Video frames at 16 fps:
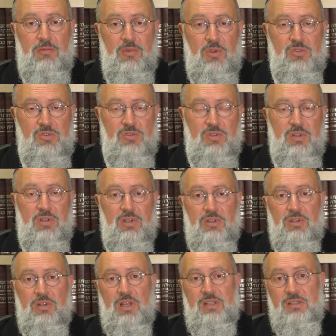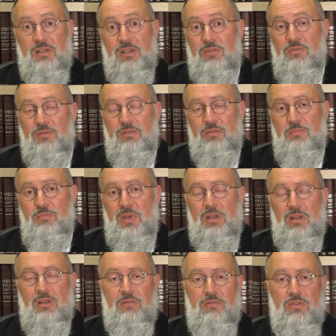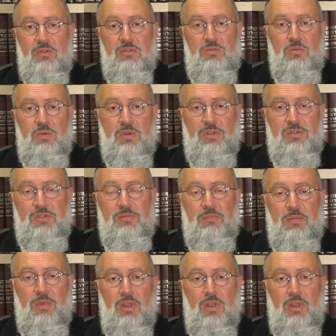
Those the, that's the literal meaning of those words.